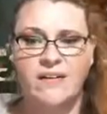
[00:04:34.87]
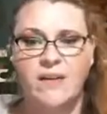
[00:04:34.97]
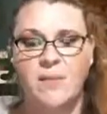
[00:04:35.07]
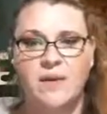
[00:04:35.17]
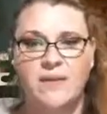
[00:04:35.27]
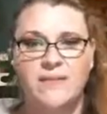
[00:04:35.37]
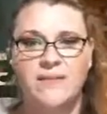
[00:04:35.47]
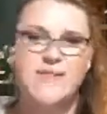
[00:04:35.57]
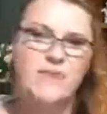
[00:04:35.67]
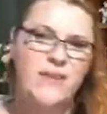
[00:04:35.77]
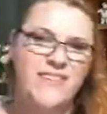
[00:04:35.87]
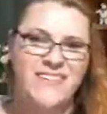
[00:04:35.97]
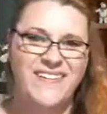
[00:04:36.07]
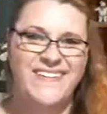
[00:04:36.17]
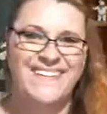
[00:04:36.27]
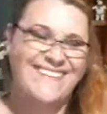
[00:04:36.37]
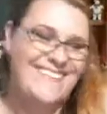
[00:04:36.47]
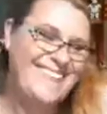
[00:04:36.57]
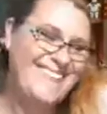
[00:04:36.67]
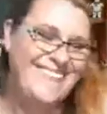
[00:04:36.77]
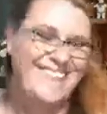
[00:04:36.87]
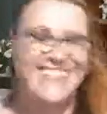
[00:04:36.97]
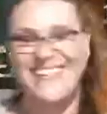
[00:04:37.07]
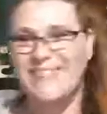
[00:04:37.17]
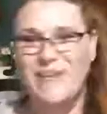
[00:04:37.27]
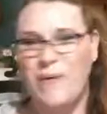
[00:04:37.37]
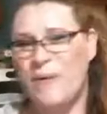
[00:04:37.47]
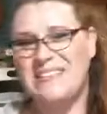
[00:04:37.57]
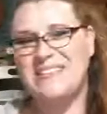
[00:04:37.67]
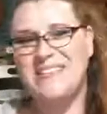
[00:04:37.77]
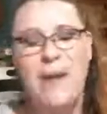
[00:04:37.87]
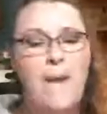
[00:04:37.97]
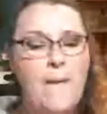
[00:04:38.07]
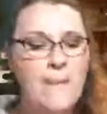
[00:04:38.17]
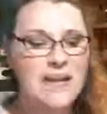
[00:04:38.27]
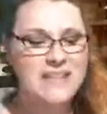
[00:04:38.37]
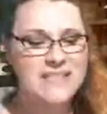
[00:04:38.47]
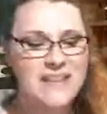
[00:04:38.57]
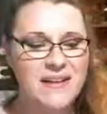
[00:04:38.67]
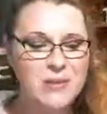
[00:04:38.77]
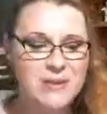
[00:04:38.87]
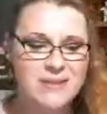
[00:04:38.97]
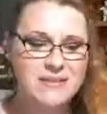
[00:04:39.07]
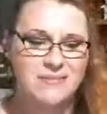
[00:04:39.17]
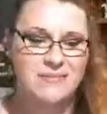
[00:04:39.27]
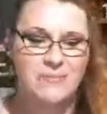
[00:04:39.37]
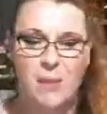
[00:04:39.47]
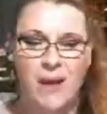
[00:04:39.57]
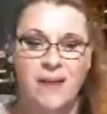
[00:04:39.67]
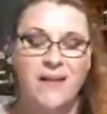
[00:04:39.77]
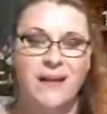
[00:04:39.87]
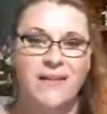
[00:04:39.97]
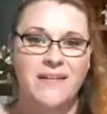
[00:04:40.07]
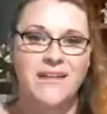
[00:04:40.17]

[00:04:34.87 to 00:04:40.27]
I mean, he's beefy, of course, but he's not just a bodyguard.